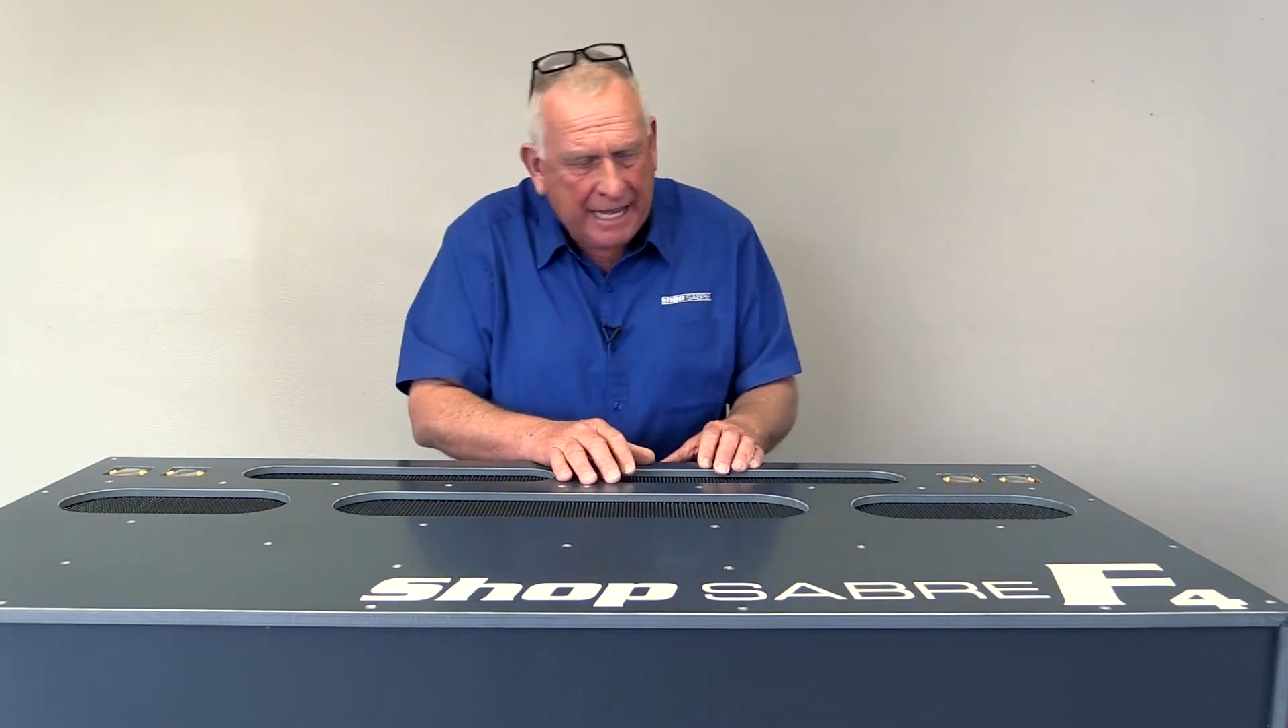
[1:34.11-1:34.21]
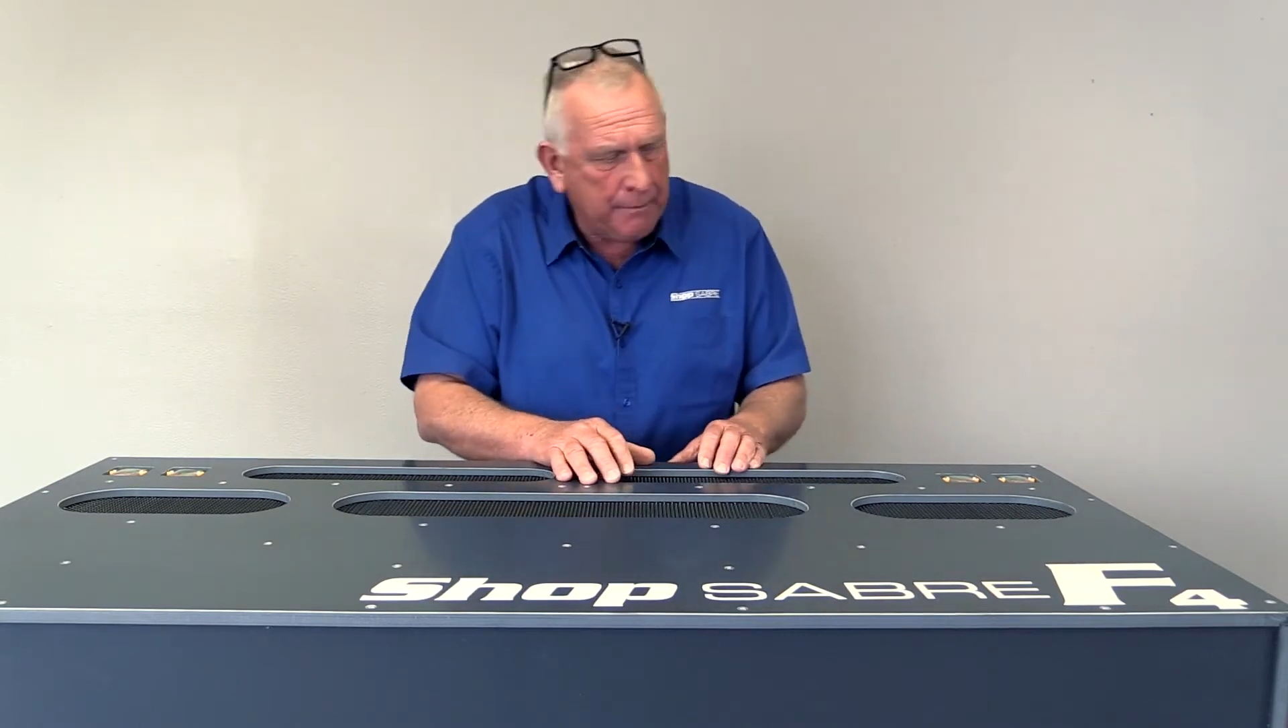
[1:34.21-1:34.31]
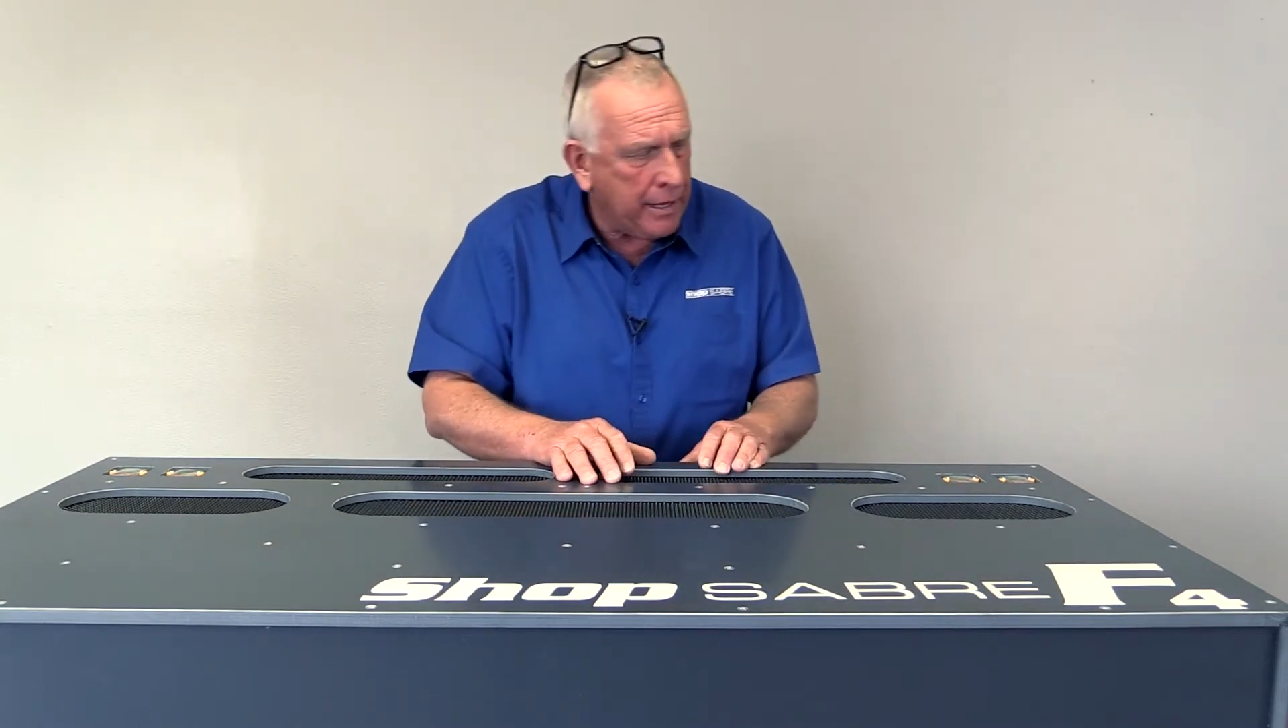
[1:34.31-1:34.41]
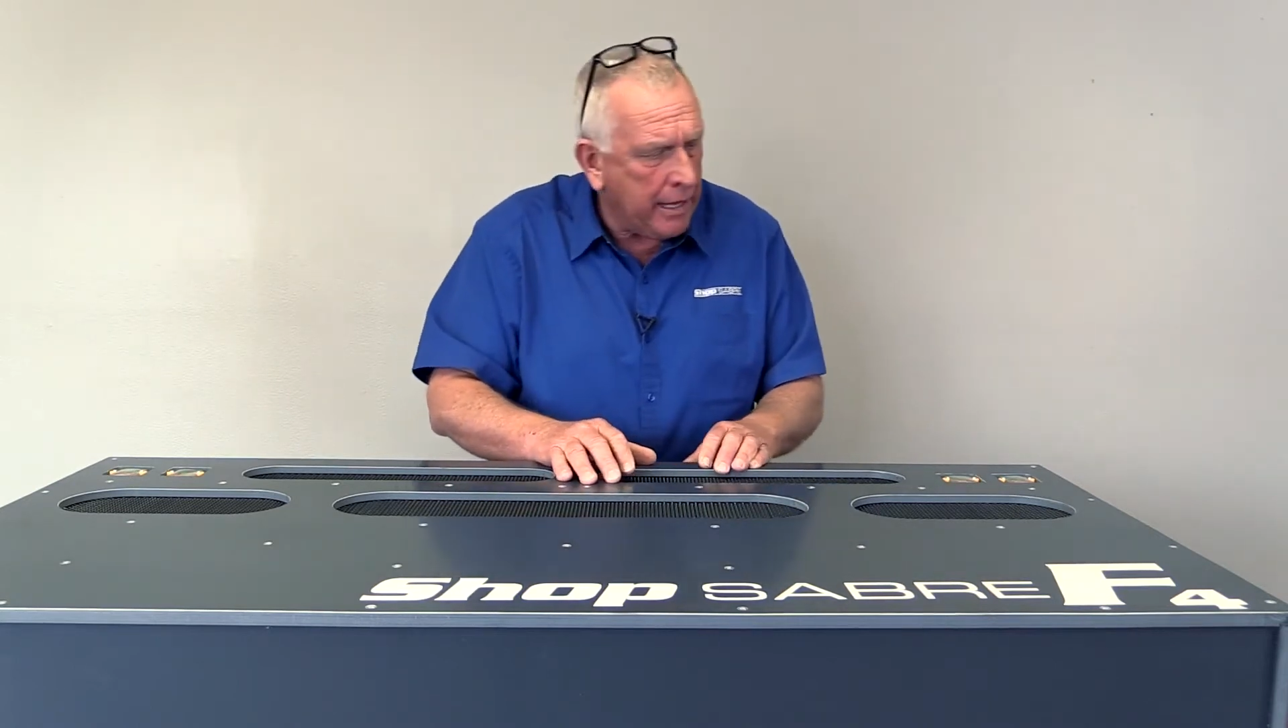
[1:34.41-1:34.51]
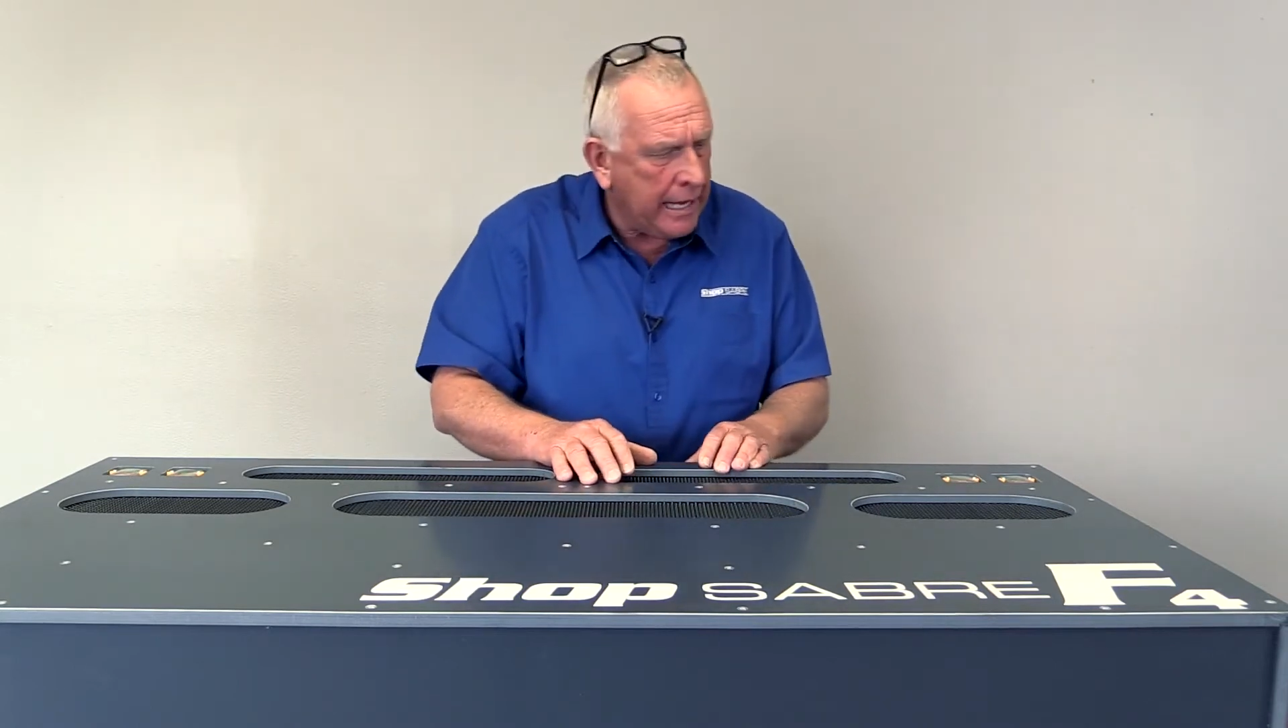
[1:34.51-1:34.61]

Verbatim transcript: that by